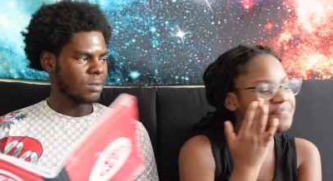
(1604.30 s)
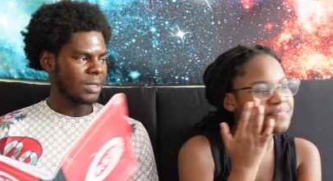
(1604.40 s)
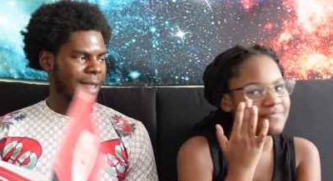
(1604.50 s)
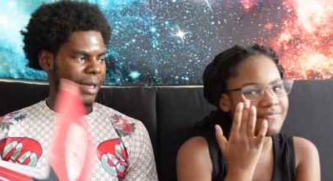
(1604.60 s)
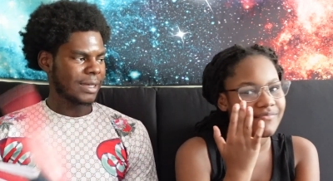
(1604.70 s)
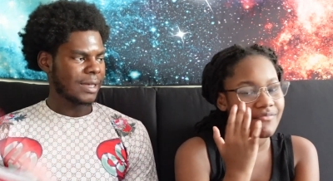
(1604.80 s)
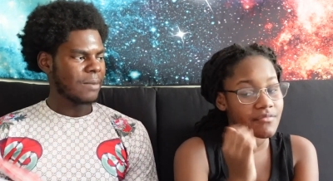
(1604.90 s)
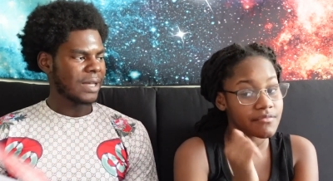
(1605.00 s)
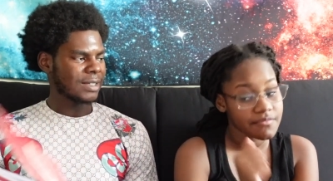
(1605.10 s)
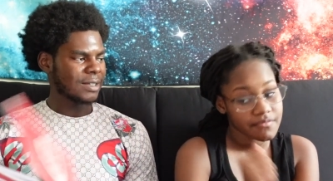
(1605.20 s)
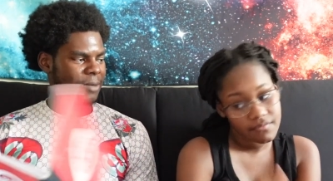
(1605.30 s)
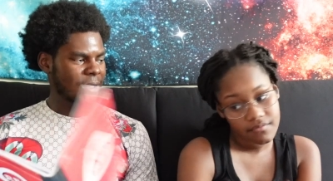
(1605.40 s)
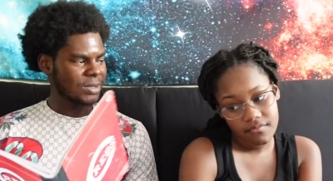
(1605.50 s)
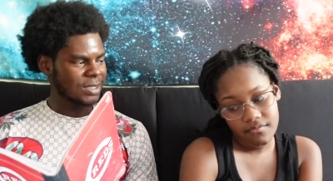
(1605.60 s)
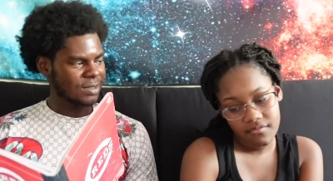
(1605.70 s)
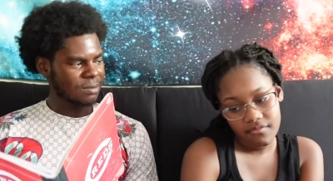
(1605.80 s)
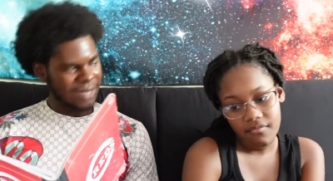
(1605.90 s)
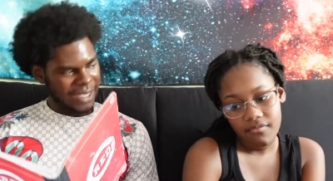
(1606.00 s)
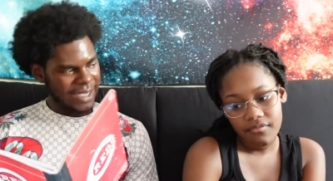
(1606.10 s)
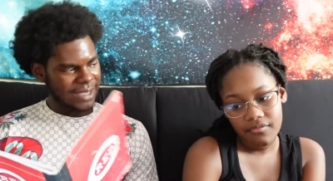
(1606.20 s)
Speaker 1: be like, yeah, I'm about to come home to some
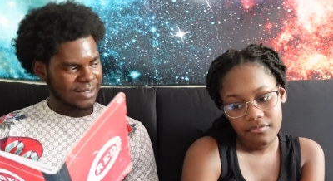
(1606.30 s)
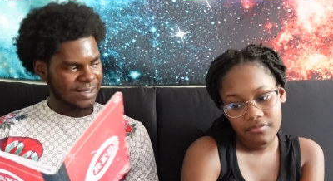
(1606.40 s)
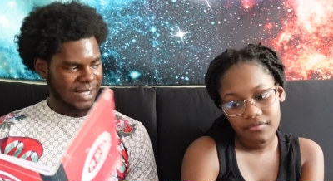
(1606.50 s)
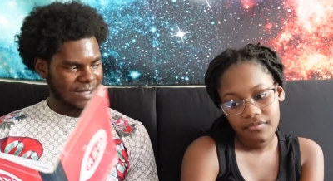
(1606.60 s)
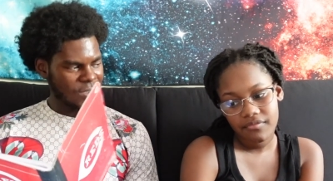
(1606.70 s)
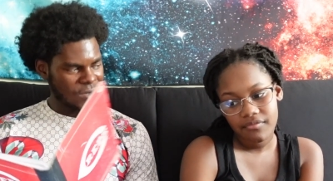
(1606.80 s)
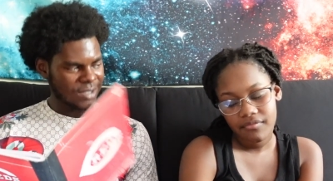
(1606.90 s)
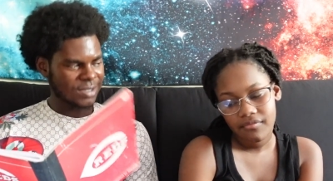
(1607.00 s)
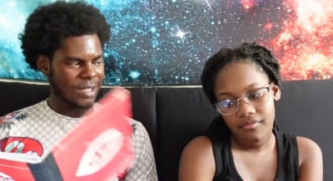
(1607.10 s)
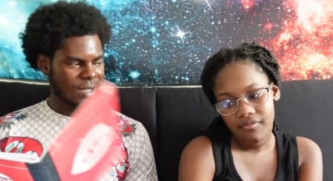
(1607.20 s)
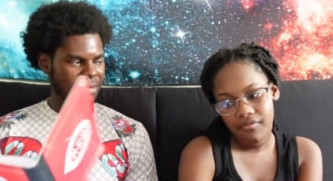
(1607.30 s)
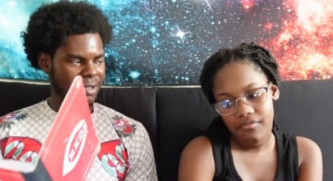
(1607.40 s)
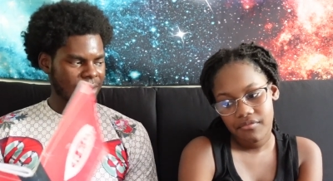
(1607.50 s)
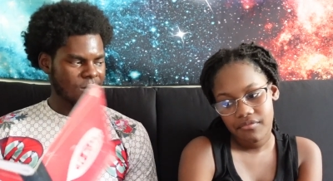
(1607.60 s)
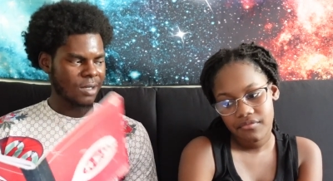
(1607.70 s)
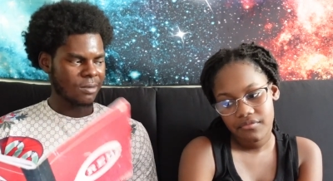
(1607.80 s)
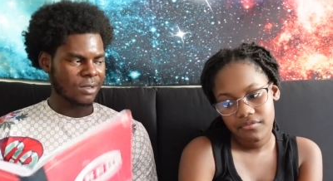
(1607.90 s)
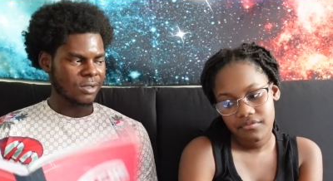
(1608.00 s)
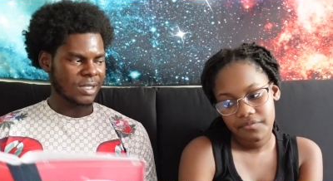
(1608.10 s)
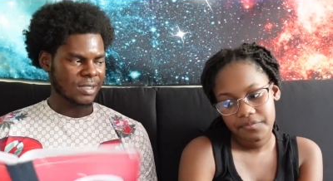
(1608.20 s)
bands because I know that stock put up
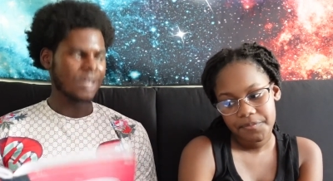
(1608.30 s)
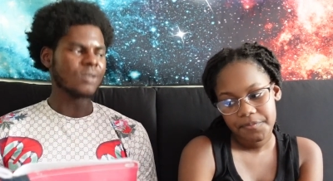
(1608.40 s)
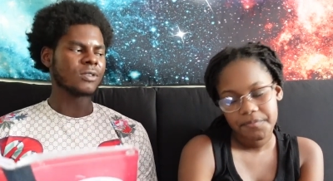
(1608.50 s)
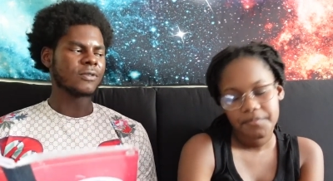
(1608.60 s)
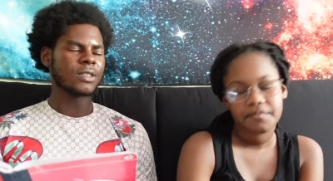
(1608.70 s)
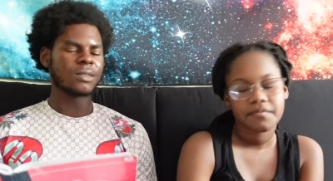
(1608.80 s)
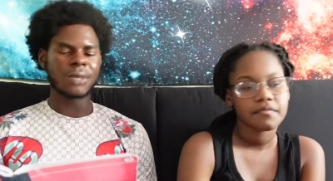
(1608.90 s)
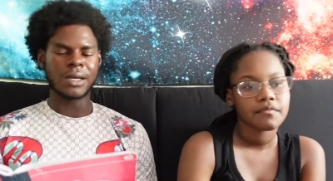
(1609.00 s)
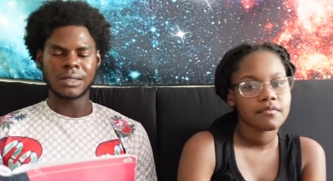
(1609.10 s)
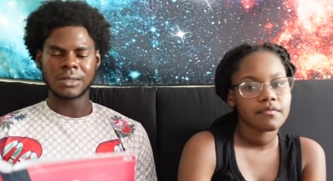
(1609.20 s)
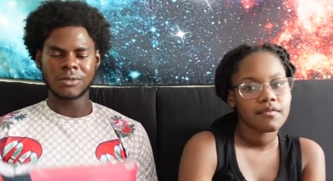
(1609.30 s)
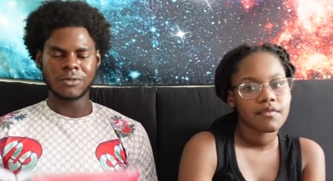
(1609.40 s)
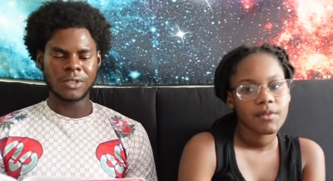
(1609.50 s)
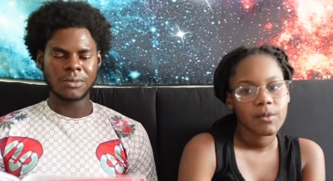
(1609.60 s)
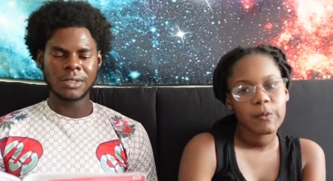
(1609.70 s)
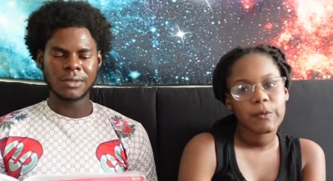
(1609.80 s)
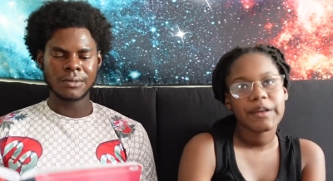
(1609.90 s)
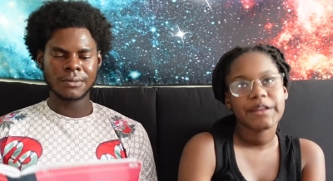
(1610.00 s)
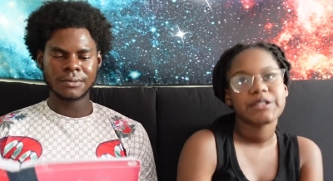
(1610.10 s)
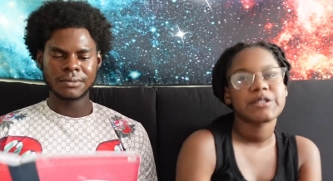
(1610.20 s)
numbers. That's how you should feel about it. You feel me?
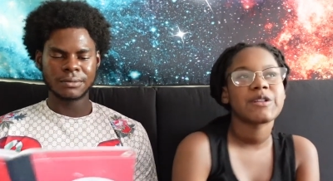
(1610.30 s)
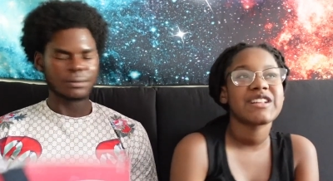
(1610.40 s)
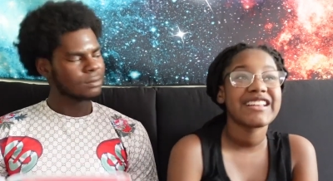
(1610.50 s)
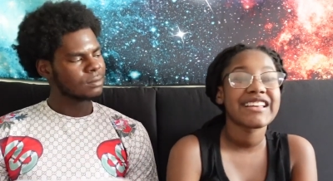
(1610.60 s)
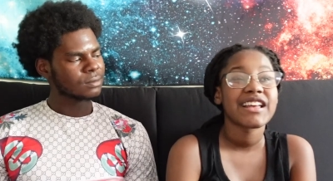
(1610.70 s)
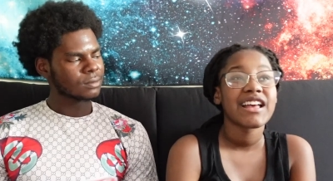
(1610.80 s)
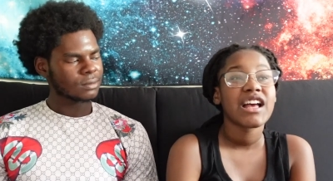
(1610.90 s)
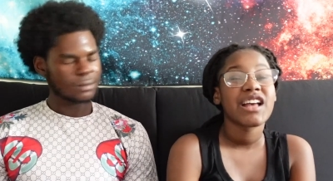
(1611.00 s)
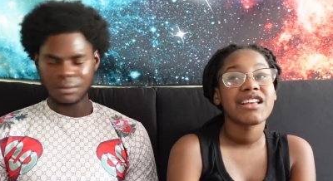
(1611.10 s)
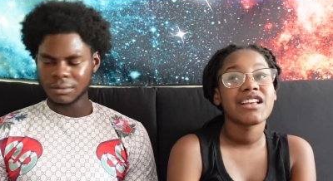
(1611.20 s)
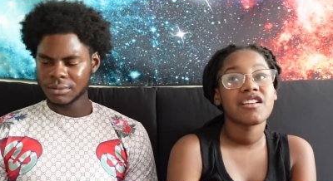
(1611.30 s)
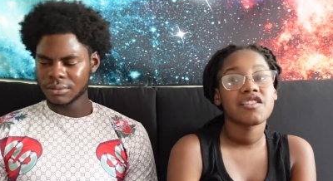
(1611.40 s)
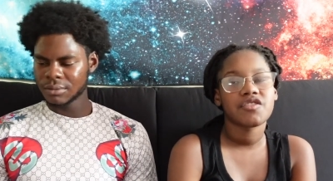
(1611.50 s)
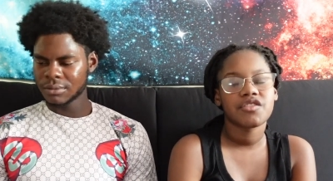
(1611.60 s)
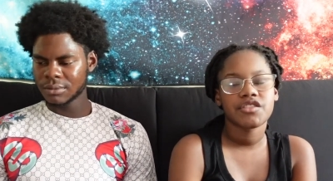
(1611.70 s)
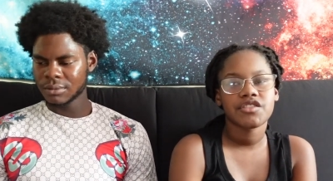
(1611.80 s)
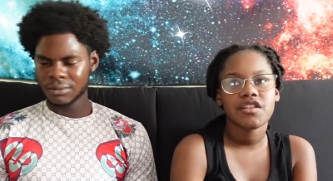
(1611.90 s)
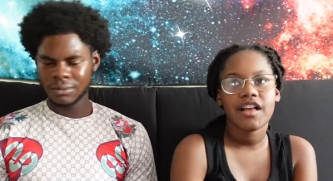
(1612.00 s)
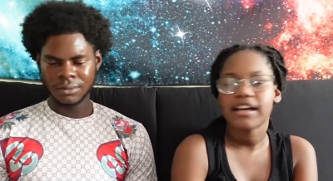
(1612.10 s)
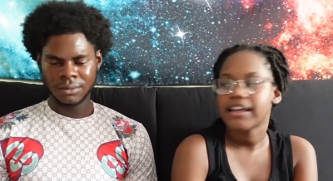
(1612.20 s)
Wait,
Speaker 2: so like, is
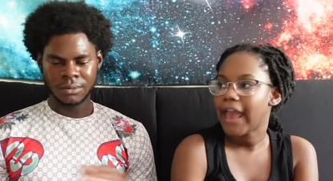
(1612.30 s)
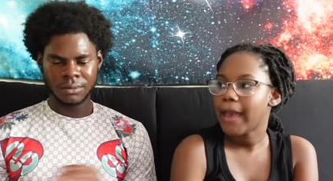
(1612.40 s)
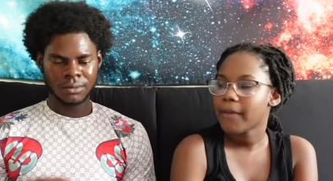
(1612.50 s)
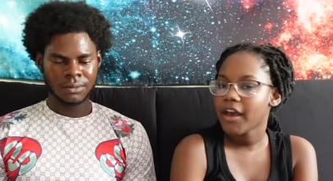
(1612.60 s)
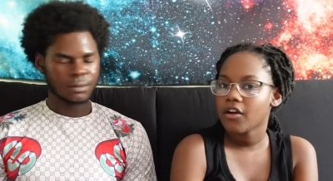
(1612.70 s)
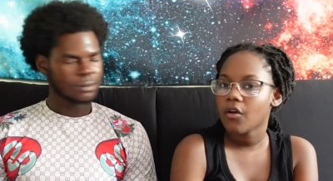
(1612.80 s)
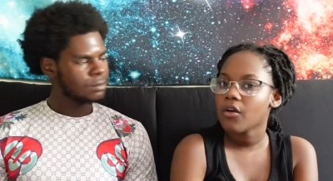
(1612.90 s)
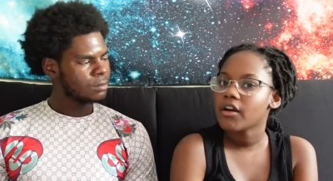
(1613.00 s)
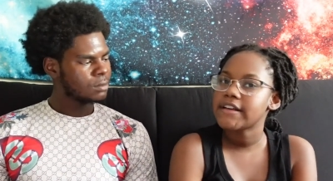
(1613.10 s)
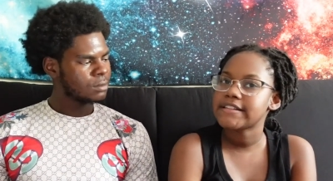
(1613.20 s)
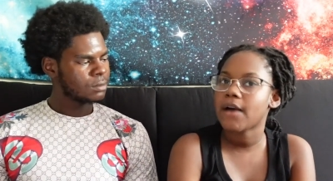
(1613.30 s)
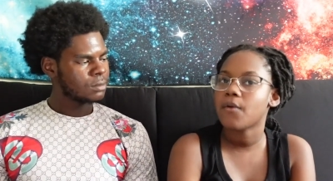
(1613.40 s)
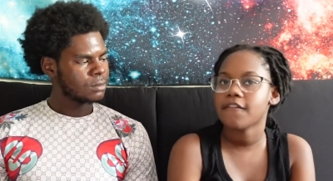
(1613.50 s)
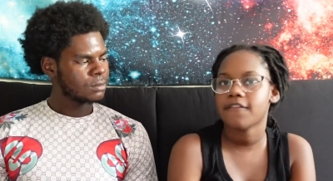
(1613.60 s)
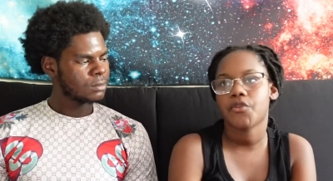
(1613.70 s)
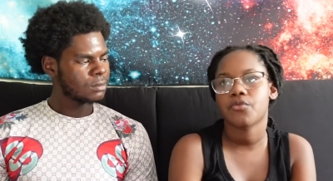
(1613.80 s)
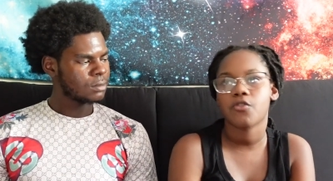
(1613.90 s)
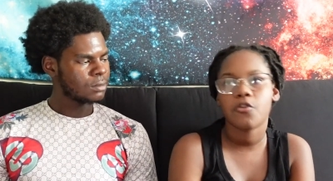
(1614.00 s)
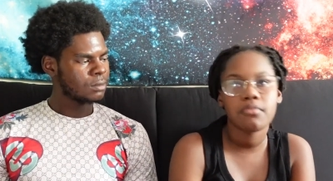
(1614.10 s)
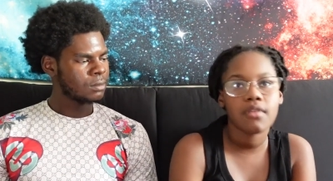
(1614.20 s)
there like a game category? Because like, what if like
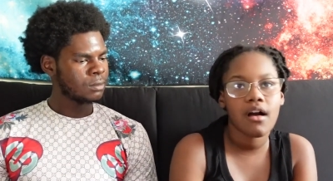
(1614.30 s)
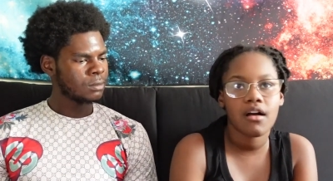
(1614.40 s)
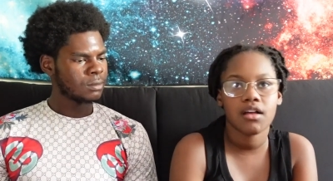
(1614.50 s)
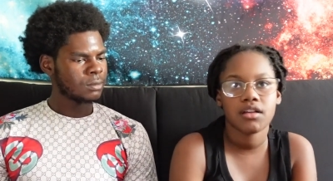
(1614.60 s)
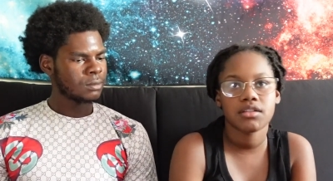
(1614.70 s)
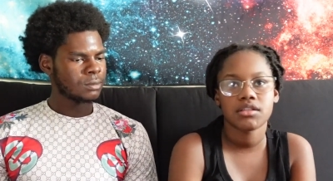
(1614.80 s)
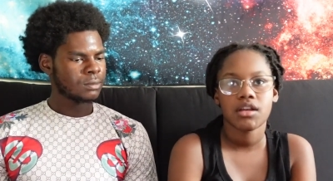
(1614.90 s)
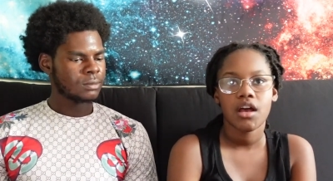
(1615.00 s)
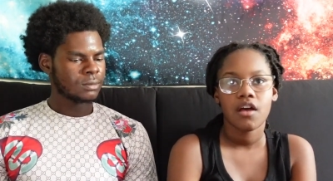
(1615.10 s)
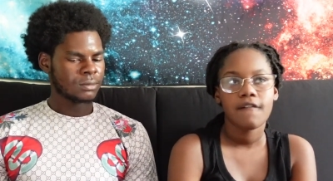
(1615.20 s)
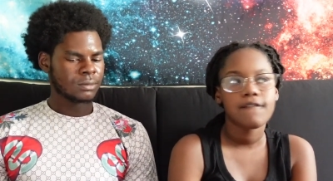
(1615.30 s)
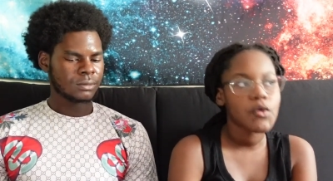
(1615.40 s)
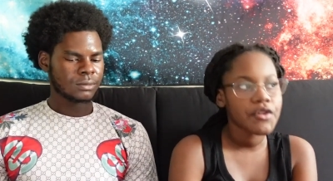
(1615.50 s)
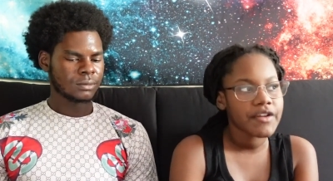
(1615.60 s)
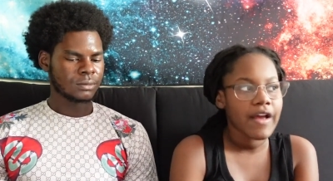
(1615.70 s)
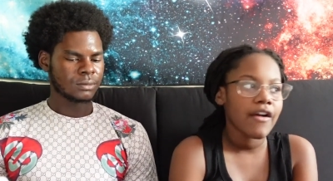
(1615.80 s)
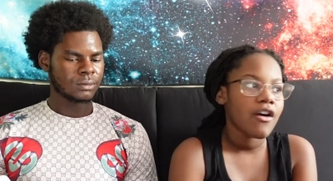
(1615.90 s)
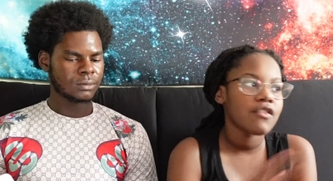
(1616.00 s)
Roblox Fortnite, all